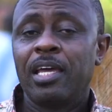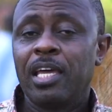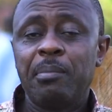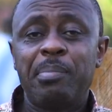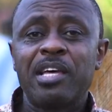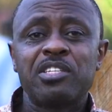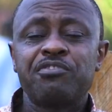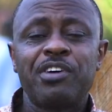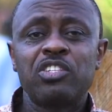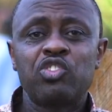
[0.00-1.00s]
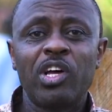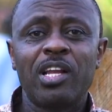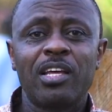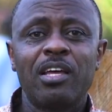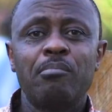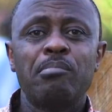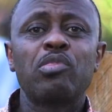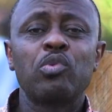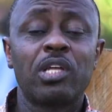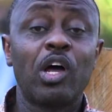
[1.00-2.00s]
he bears his first child,
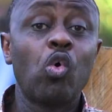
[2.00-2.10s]
Methuselah,